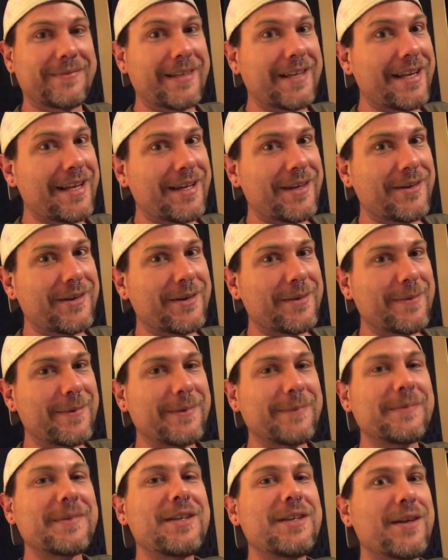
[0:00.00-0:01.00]
Yeah, you heard me.
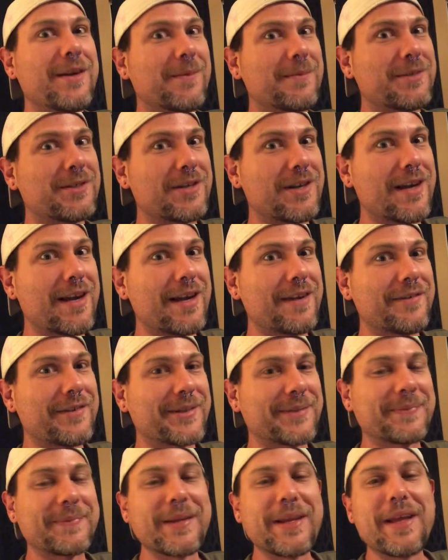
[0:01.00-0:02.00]
Dumpster
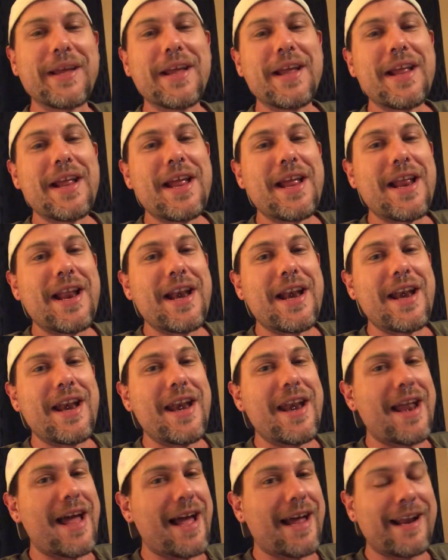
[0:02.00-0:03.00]
diving.
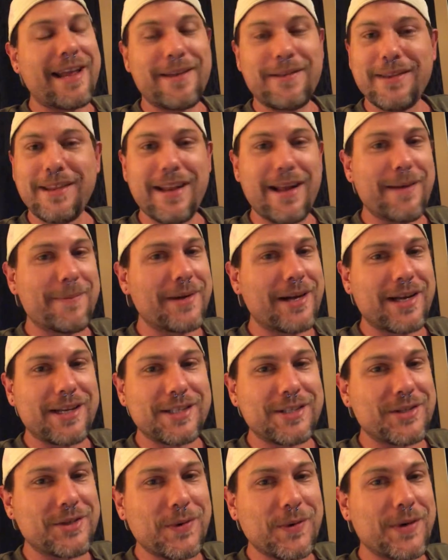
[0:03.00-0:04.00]
Not
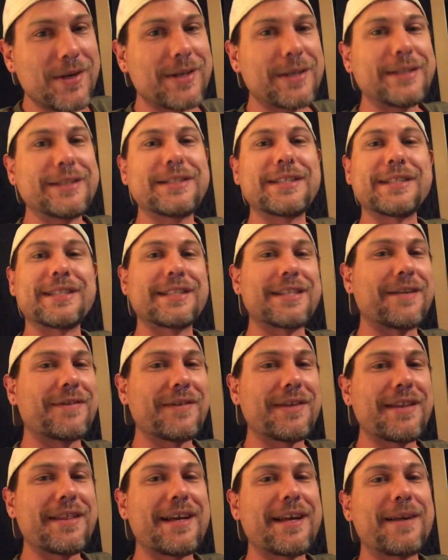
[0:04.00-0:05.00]
behind stores and stuff
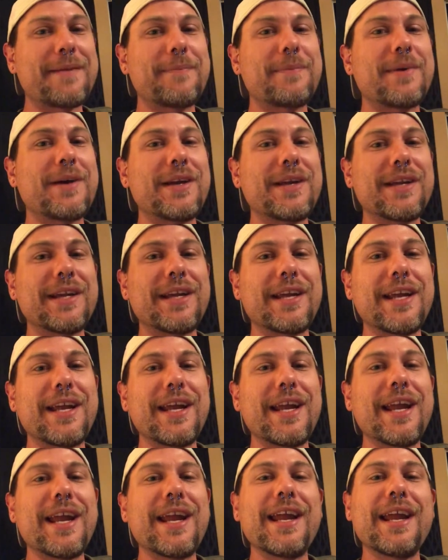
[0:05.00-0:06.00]
like that, but
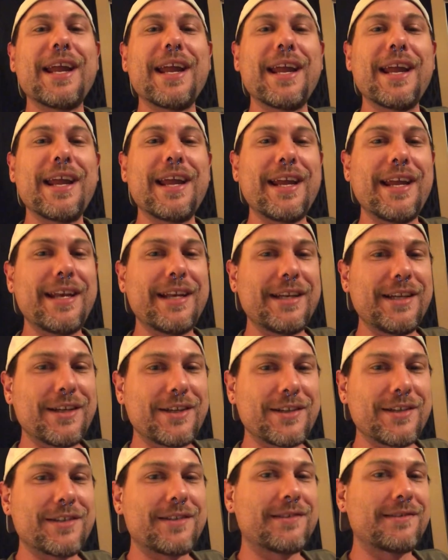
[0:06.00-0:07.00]
in
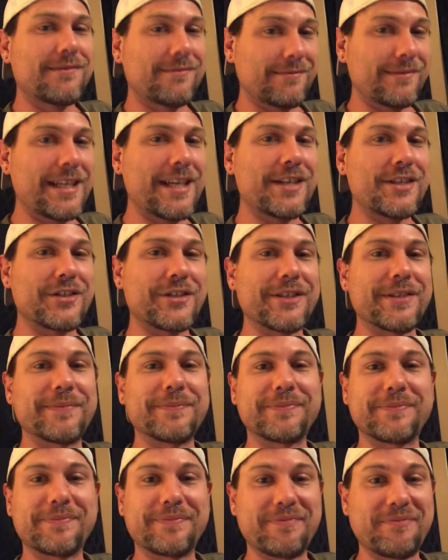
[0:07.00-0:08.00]
your kitchen.
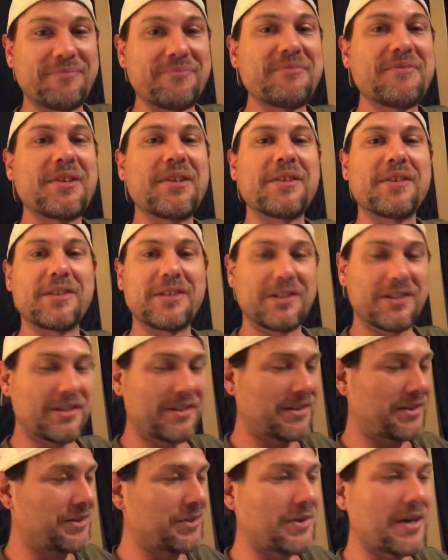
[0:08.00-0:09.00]

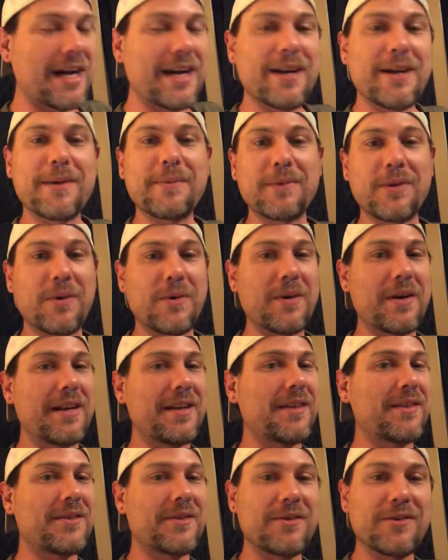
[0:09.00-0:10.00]
Straight up going
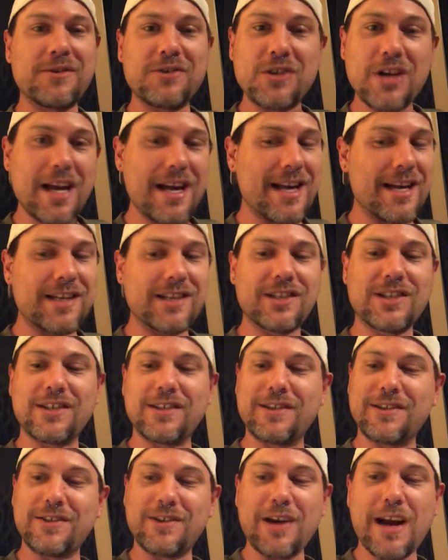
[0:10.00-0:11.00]
in through the trash
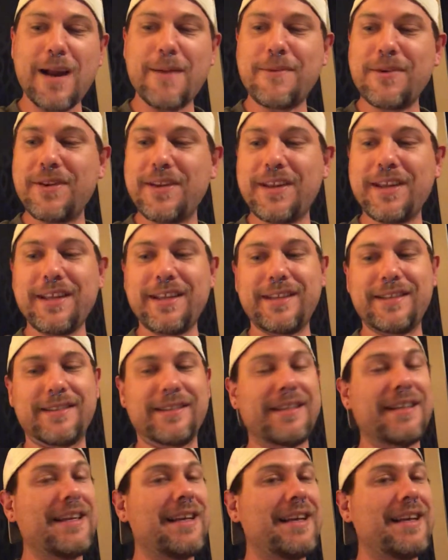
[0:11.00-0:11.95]
and grabbing it, and